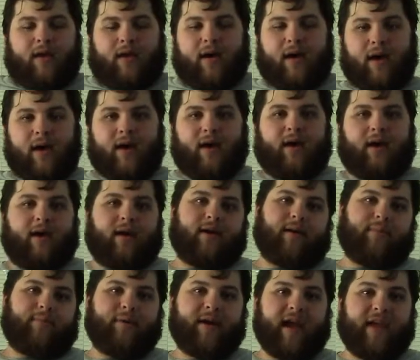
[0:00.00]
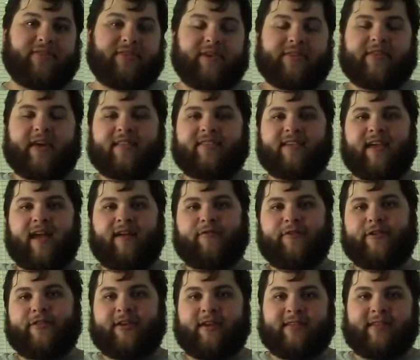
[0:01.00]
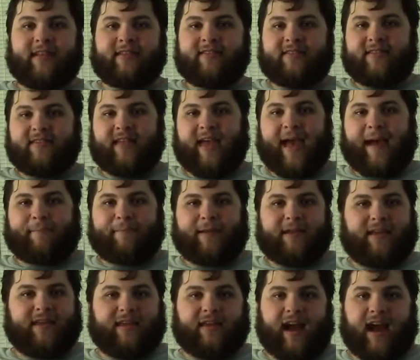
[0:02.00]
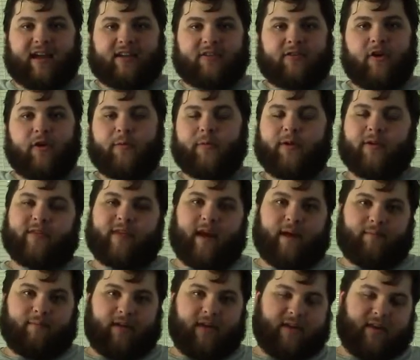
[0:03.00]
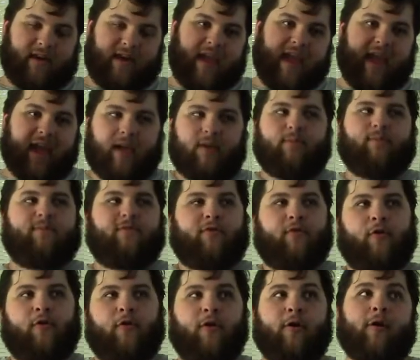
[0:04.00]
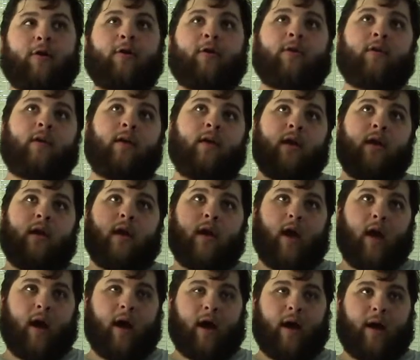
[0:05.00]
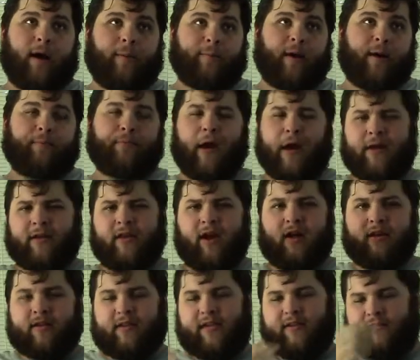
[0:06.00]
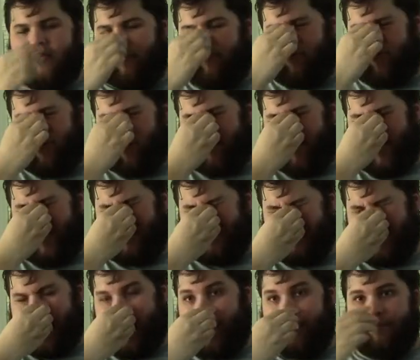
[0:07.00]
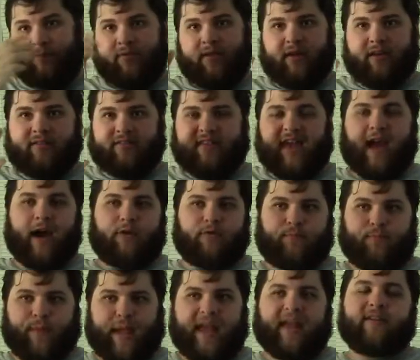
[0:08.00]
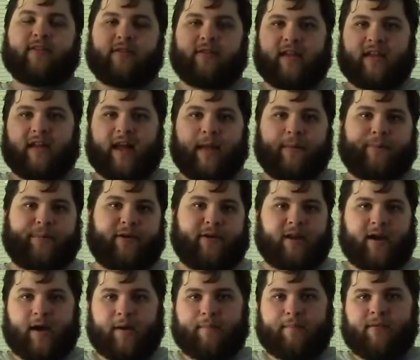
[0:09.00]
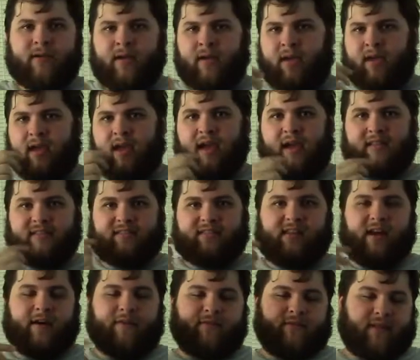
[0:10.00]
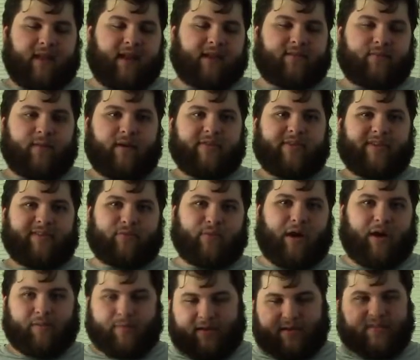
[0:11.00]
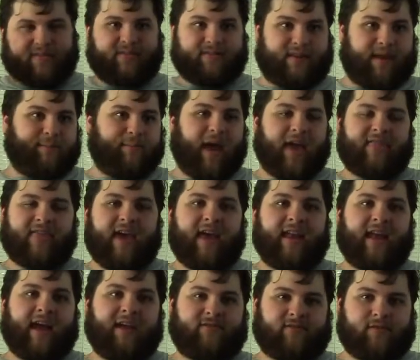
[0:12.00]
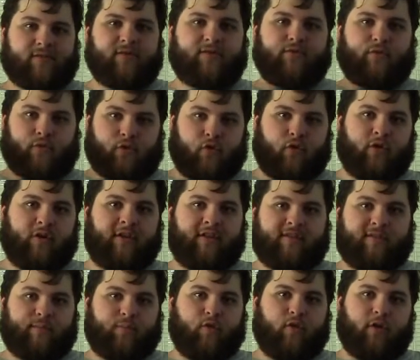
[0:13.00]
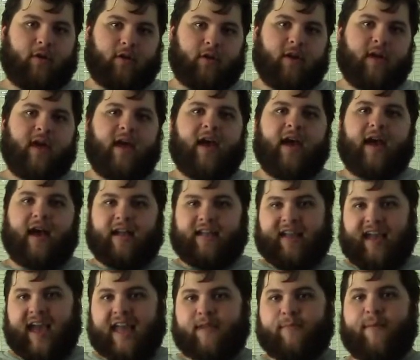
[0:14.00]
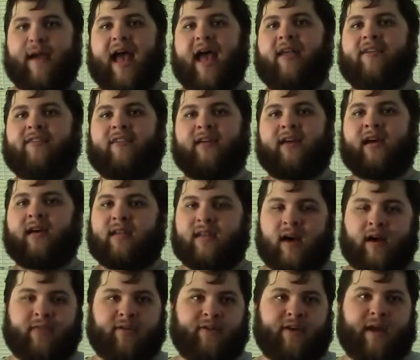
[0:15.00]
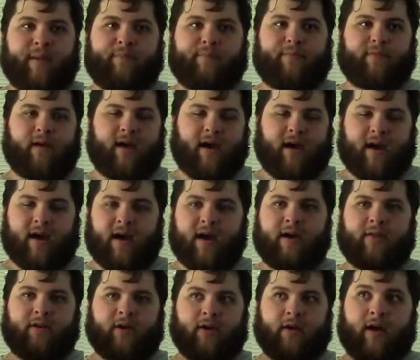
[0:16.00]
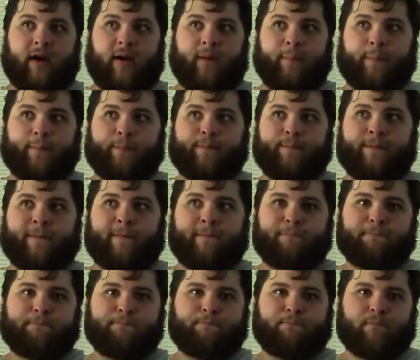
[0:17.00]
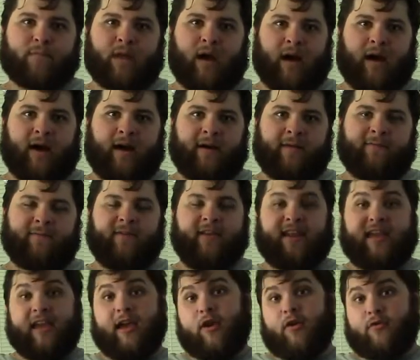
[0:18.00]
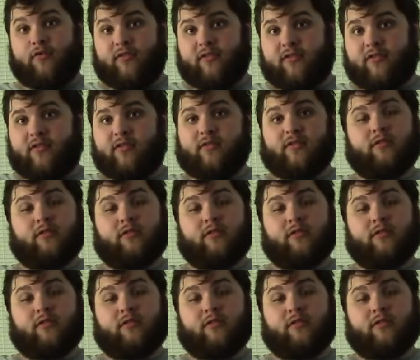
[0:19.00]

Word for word: Uh, but I think that's everything that's happening in October that I'm gonna aim for. Um, I'll probably talk even more about um, the sound paneling I put up and stuff next month as well because by then I should have recorded some more Academagia and other uh, other um, uh, videos.